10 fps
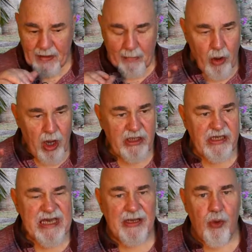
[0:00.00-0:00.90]
I bought
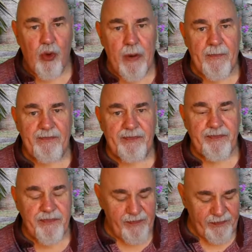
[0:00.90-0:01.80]
a kilo
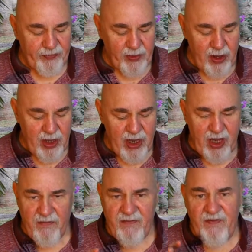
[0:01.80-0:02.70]

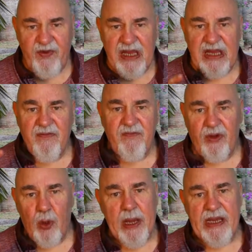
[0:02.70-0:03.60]
of
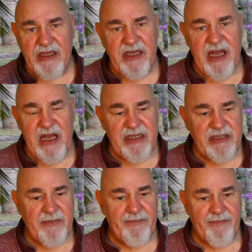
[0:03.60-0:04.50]
free-flowing
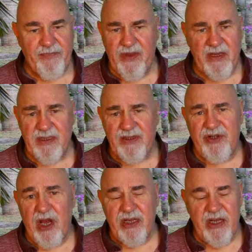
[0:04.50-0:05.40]
dates, just
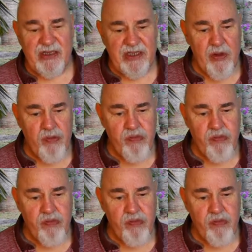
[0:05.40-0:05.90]
dry dates.